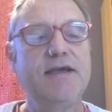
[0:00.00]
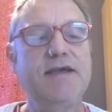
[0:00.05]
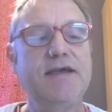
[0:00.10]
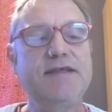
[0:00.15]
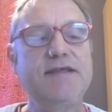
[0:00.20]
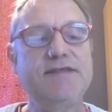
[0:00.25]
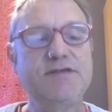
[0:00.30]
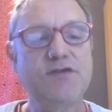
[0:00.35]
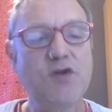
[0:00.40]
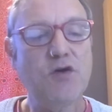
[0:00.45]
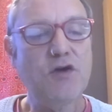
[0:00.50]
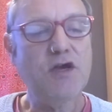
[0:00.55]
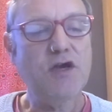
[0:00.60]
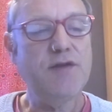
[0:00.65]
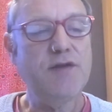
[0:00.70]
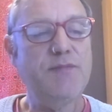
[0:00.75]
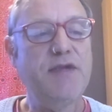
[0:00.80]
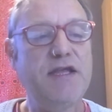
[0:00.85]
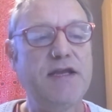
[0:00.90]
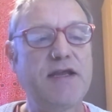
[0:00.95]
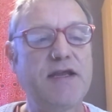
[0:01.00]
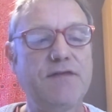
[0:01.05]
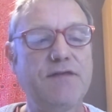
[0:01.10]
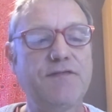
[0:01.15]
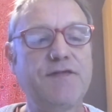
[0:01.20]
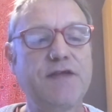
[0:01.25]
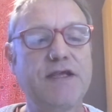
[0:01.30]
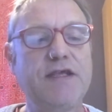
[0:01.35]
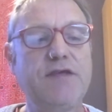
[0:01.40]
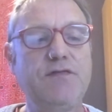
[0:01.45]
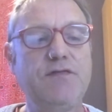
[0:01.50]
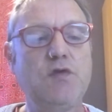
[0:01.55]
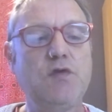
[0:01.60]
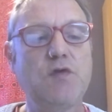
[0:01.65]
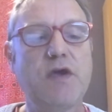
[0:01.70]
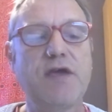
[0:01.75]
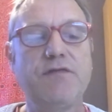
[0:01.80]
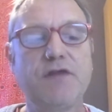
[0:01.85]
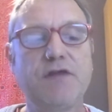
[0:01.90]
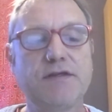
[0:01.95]
is not going to be enough to give you
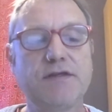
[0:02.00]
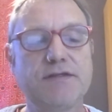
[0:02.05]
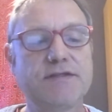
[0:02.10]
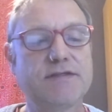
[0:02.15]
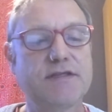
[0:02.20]
evidence